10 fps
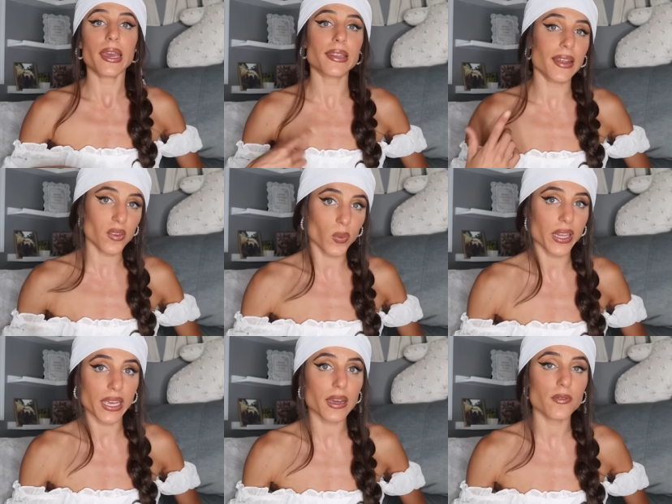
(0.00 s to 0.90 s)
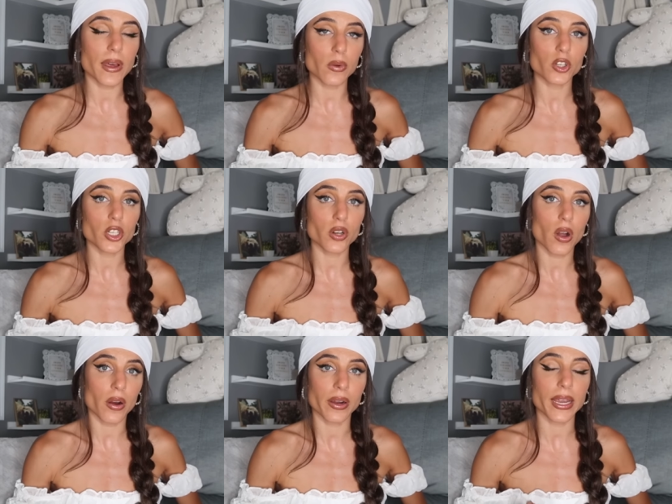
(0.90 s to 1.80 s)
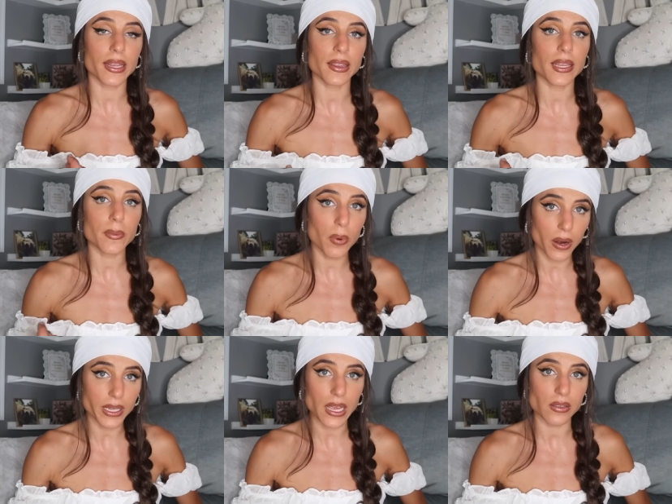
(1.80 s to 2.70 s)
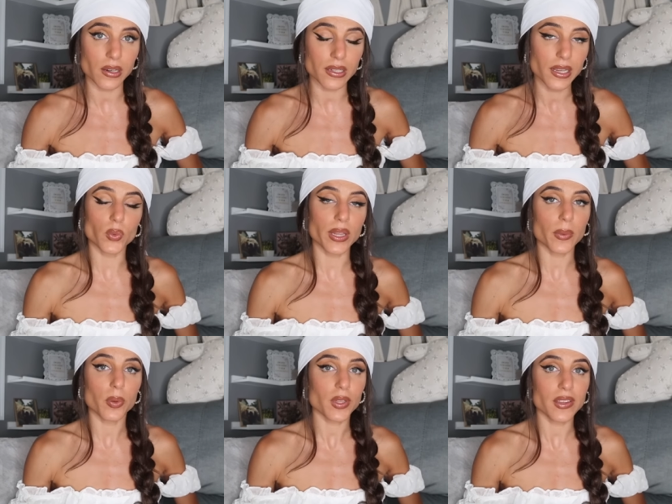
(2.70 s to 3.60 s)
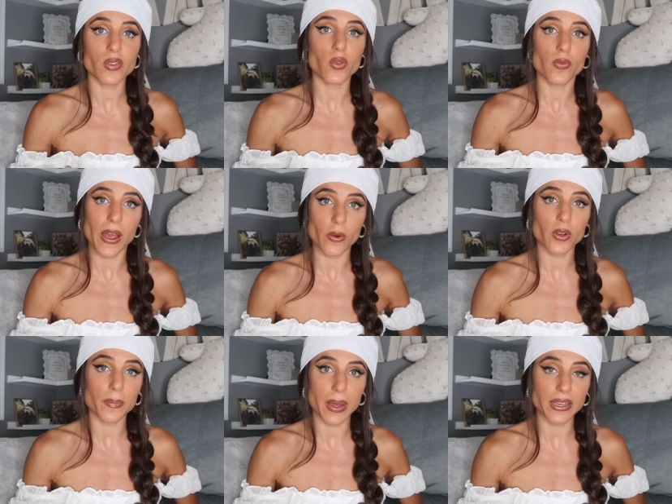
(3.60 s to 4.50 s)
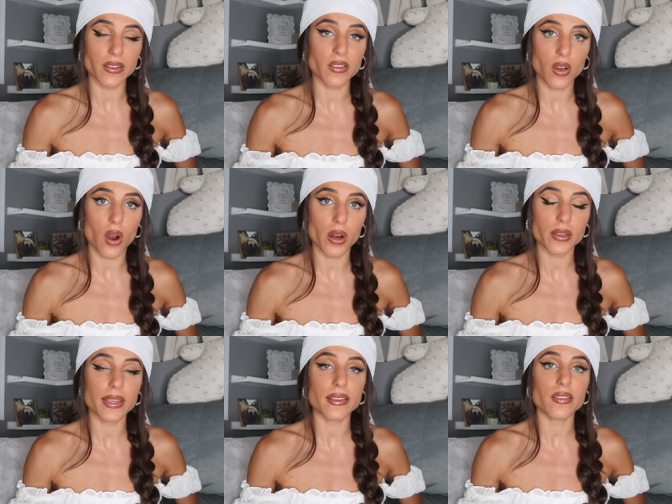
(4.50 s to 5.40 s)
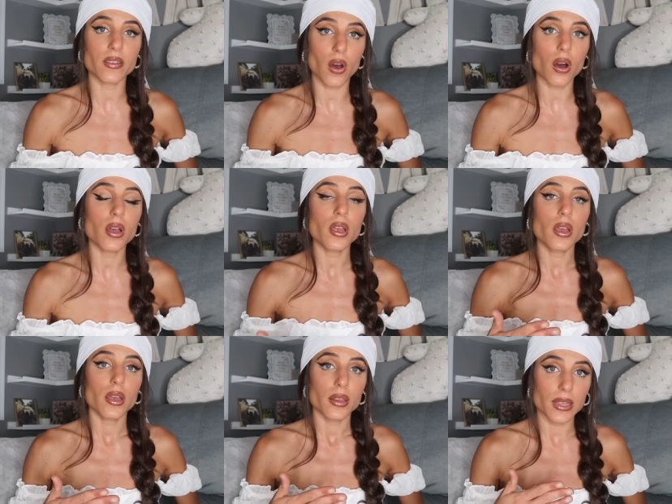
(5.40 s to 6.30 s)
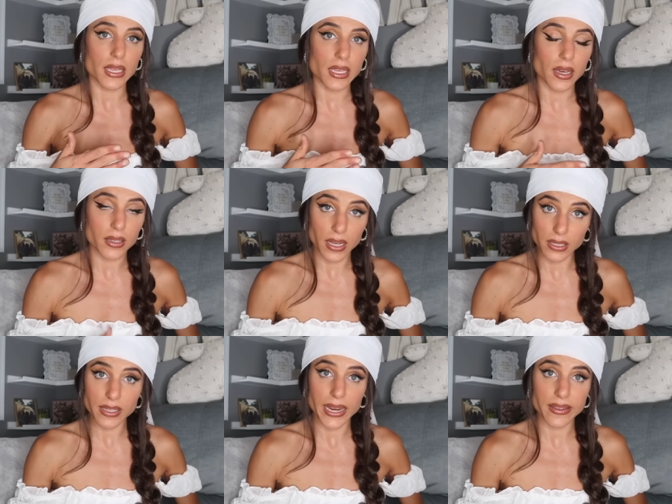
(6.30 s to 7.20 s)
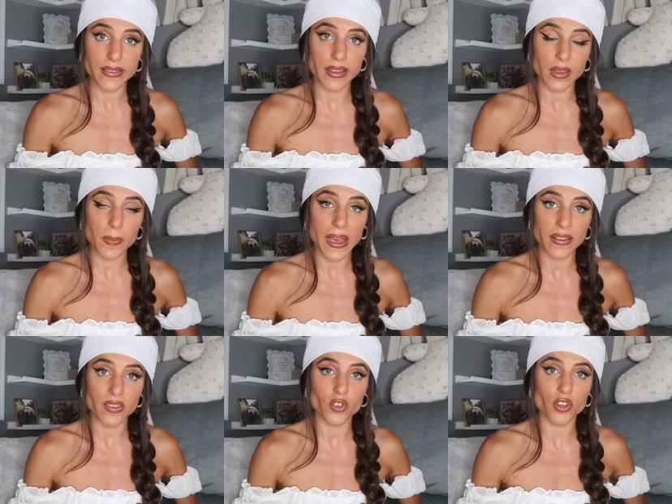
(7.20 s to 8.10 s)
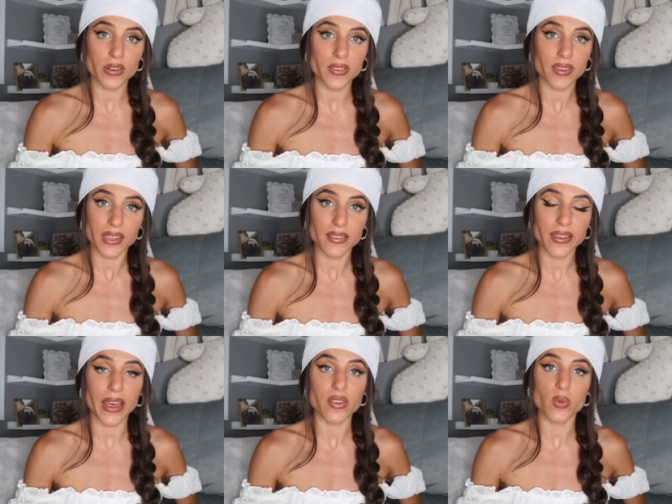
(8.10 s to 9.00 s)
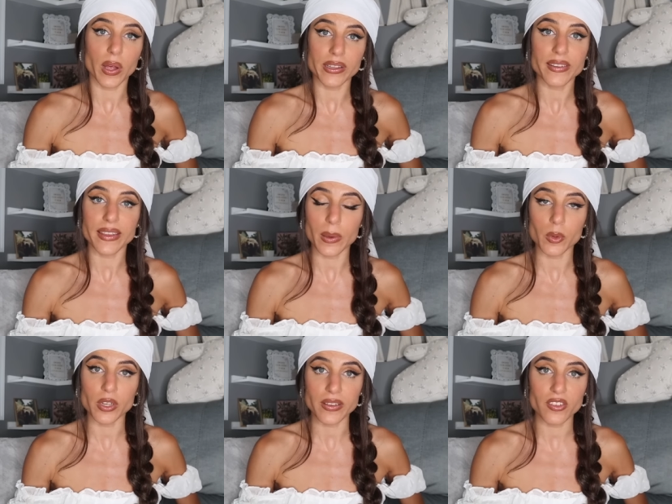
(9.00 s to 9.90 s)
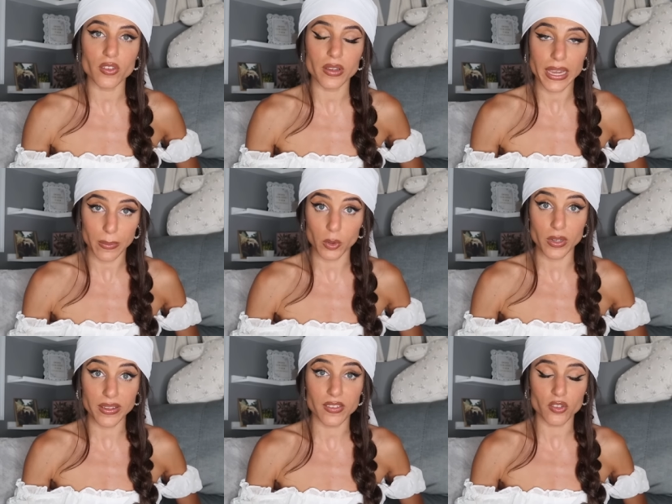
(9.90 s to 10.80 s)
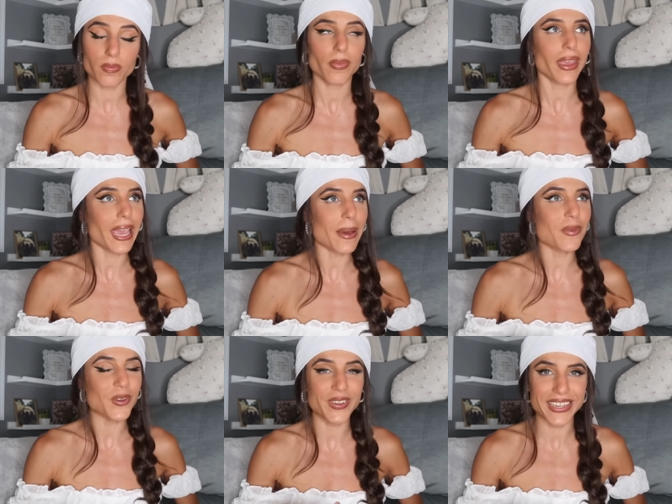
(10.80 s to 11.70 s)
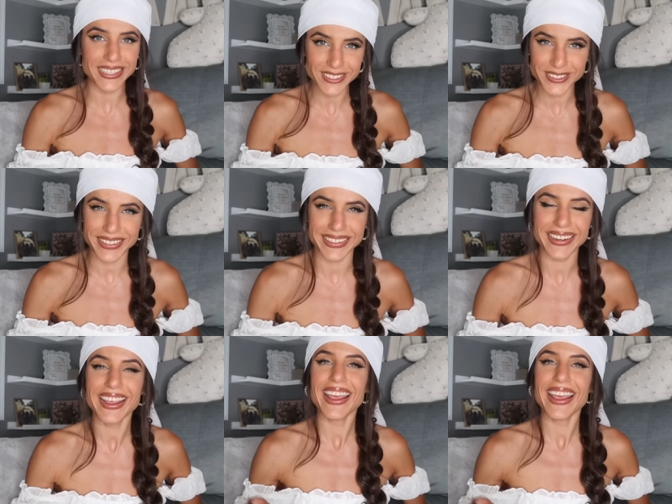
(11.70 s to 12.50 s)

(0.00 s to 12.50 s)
and that's when they had found her car in the parking lot. When the police found Mica's car, they saw the gun case in the passenger seat as well as ammunition ammunition ammunition